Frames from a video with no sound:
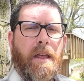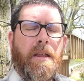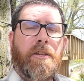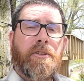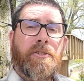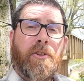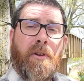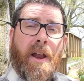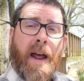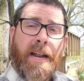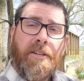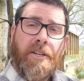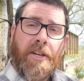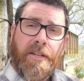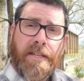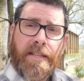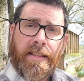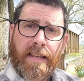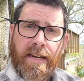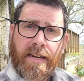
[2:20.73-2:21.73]
So not
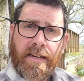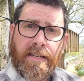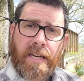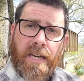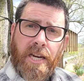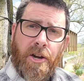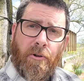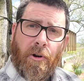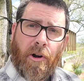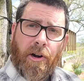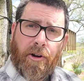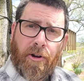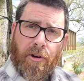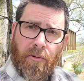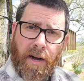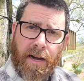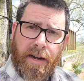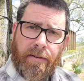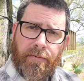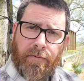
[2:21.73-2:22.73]
just things that you are
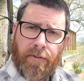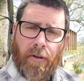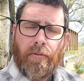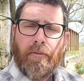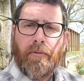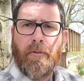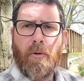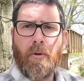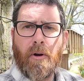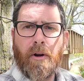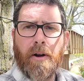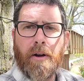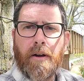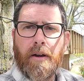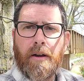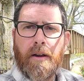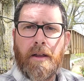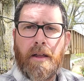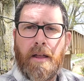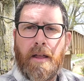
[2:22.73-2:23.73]
grateful for,
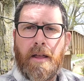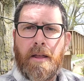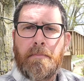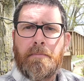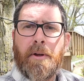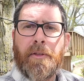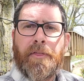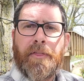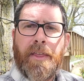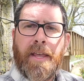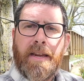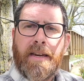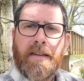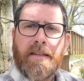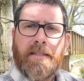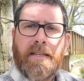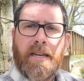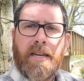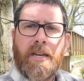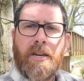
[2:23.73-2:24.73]
but
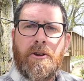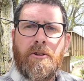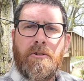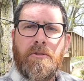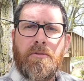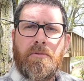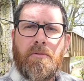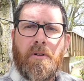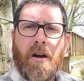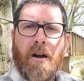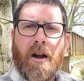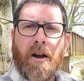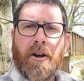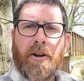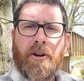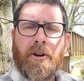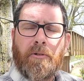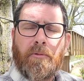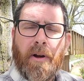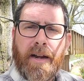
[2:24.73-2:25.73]
things that you are
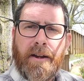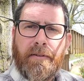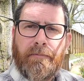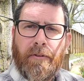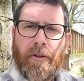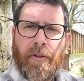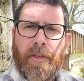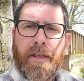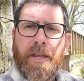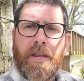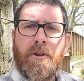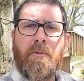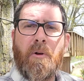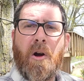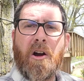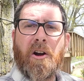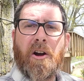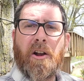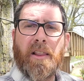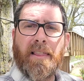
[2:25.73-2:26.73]
grateful that you
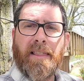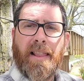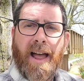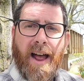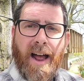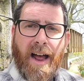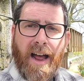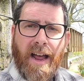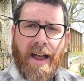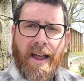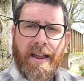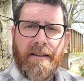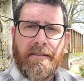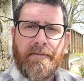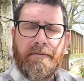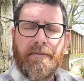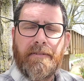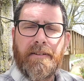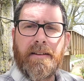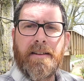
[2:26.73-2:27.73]
are
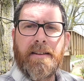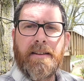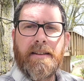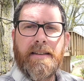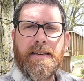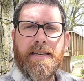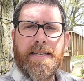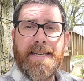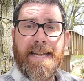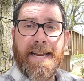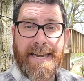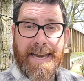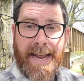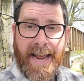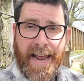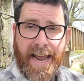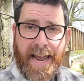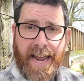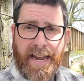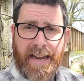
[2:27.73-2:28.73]
alive
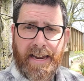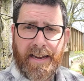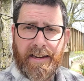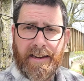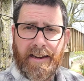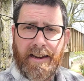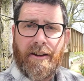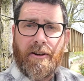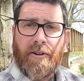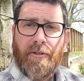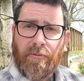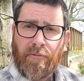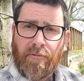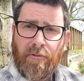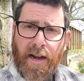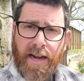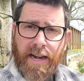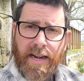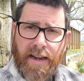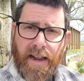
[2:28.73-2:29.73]
today,
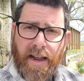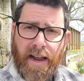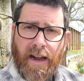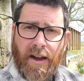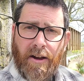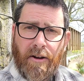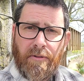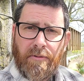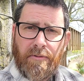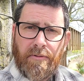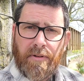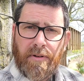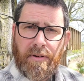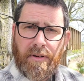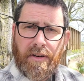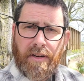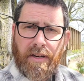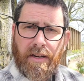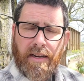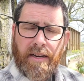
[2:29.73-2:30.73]
right now,
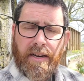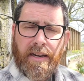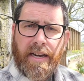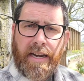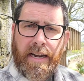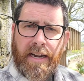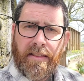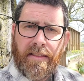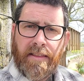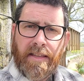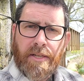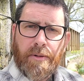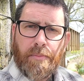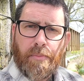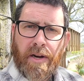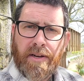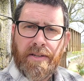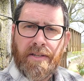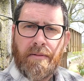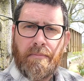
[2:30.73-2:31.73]
in this
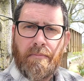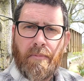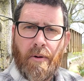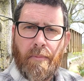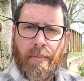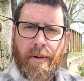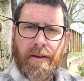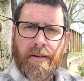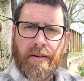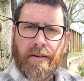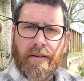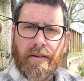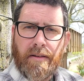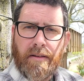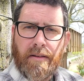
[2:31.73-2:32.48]
present moment.